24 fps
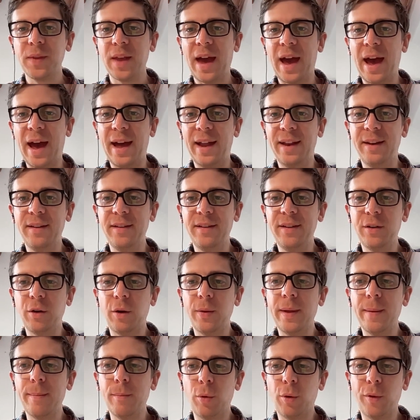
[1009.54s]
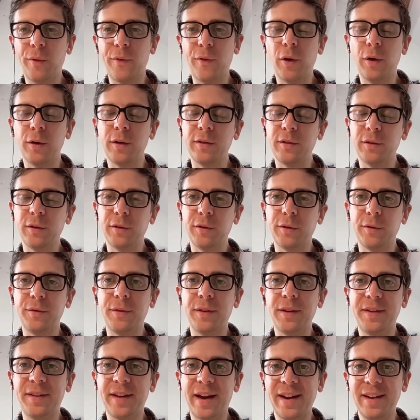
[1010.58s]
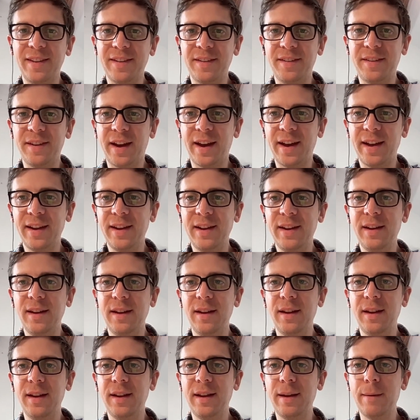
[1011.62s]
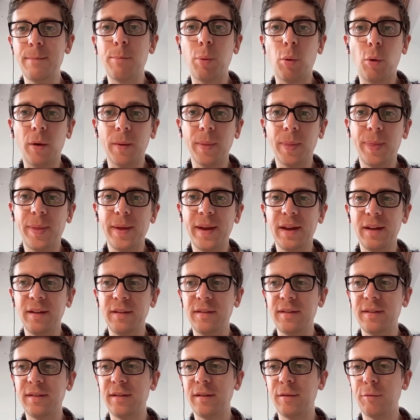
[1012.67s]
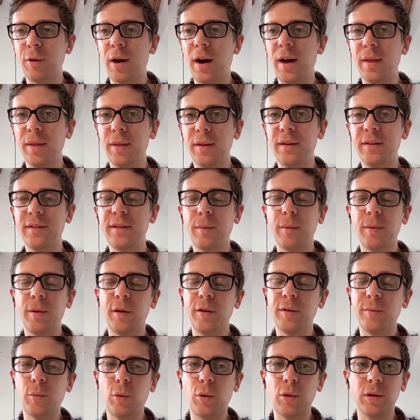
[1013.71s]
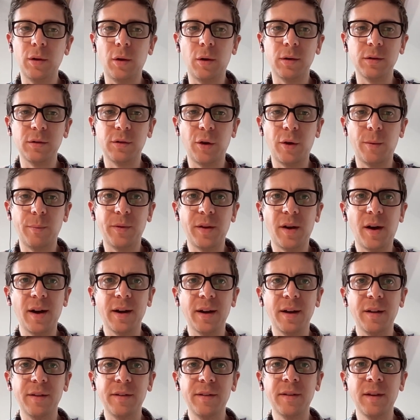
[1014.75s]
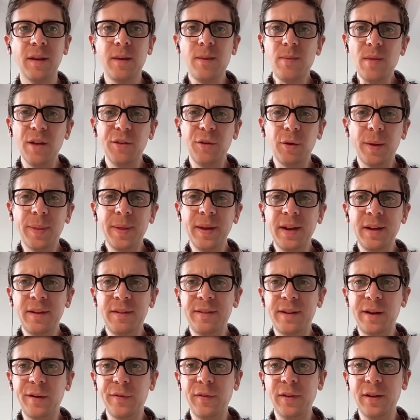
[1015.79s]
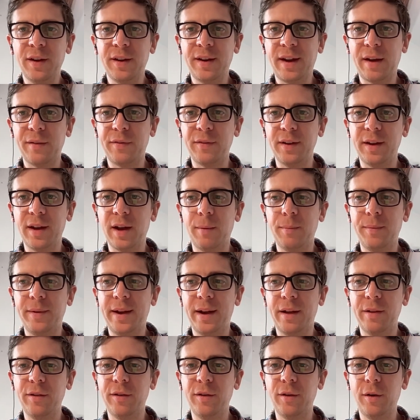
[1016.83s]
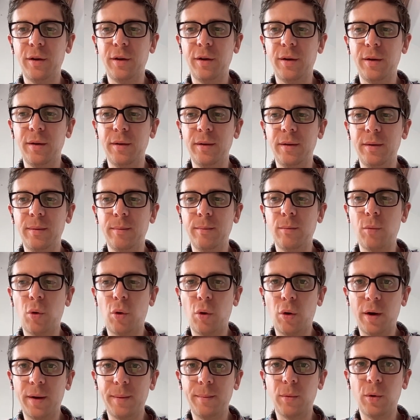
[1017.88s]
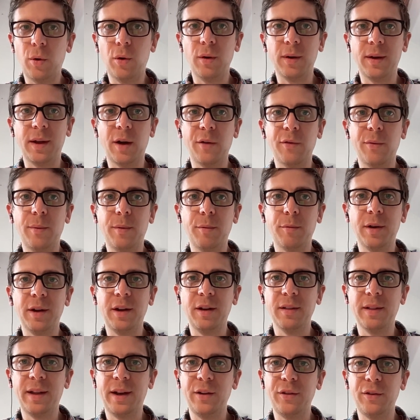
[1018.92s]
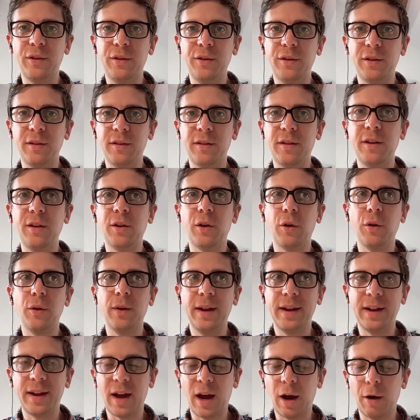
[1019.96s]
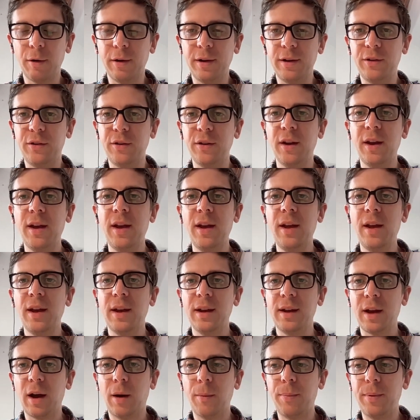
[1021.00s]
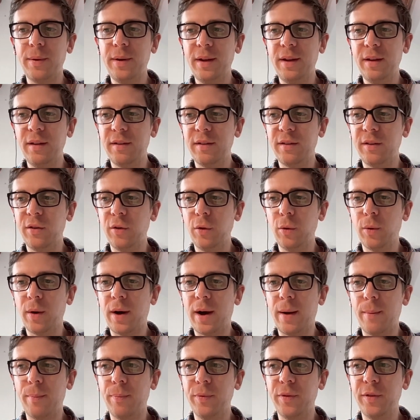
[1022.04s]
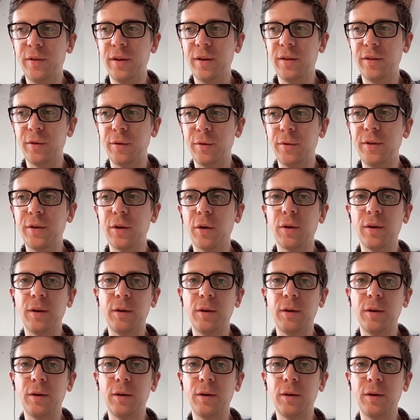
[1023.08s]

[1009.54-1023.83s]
And, they're more focused on sort of the day-to-day important things rather than some of those more long-term targets. So I think it's definitely going to have to come down to more and more government regulation just to, encourage companies to sort of